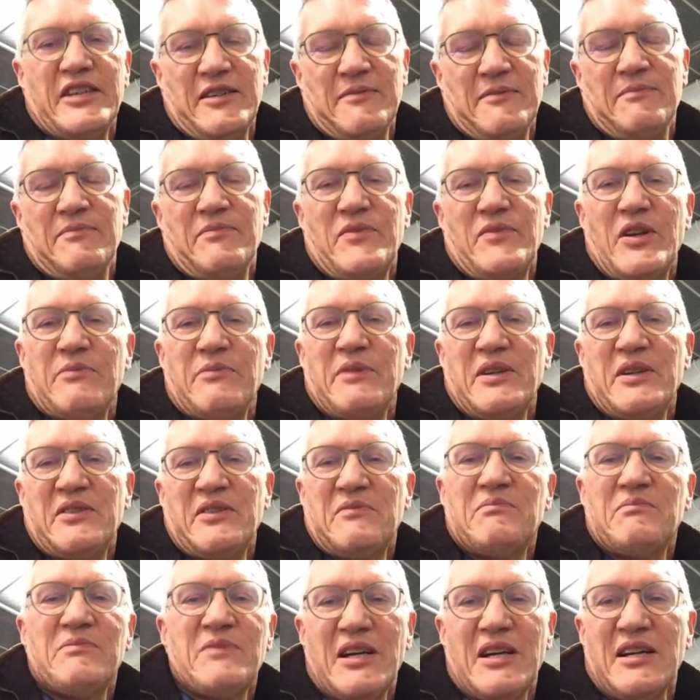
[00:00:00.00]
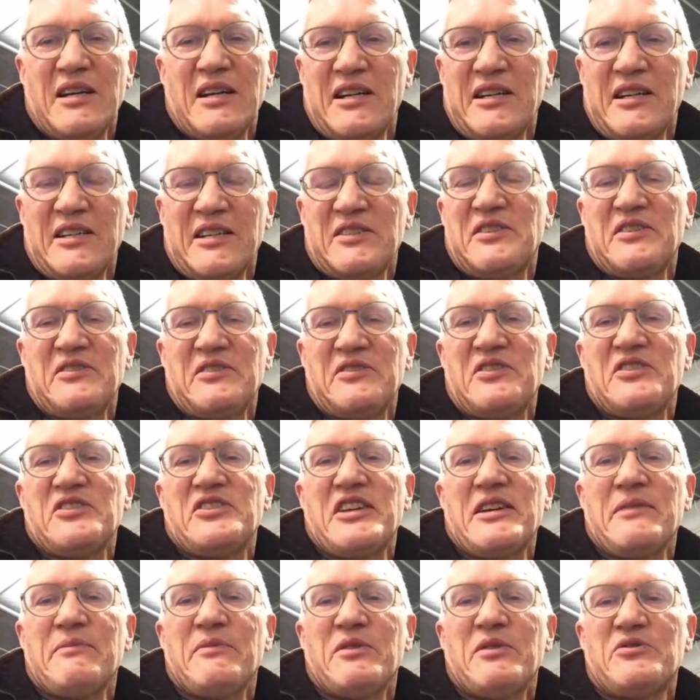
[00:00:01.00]
Yeah, I mean, I guess it's the
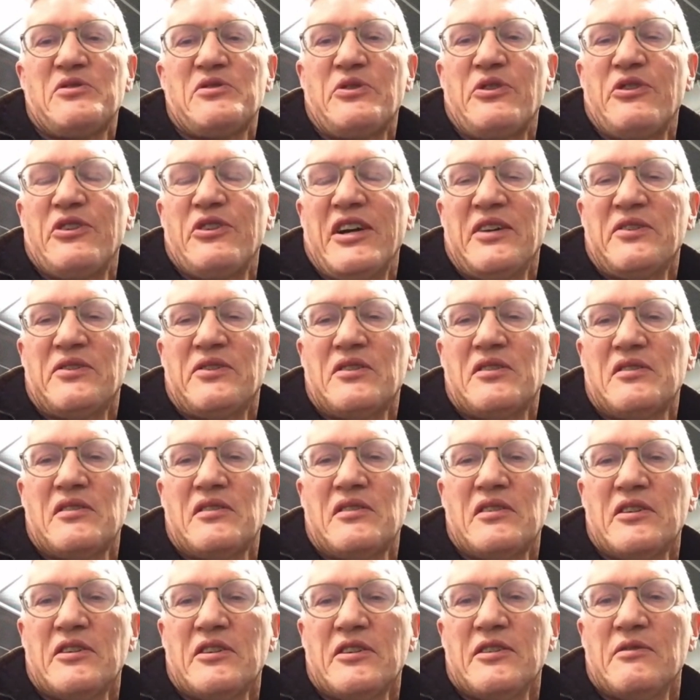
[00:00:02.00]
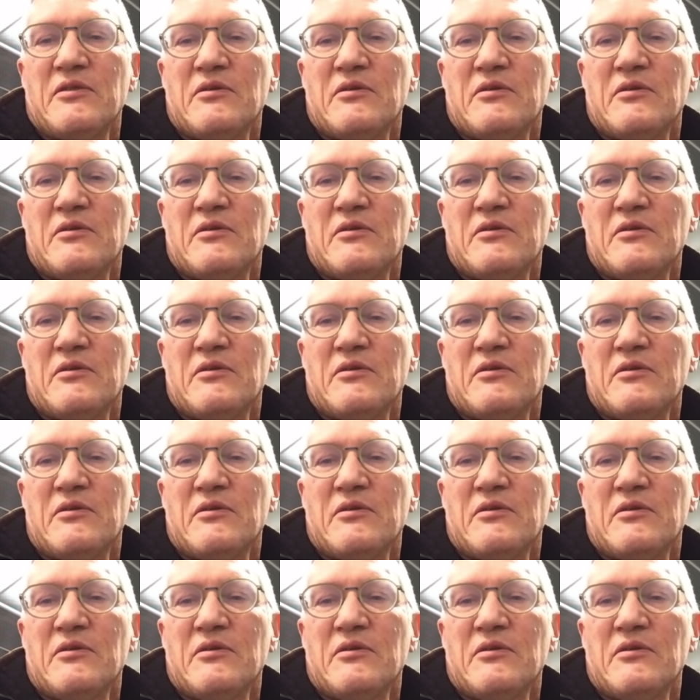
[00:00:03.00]
same answer to that.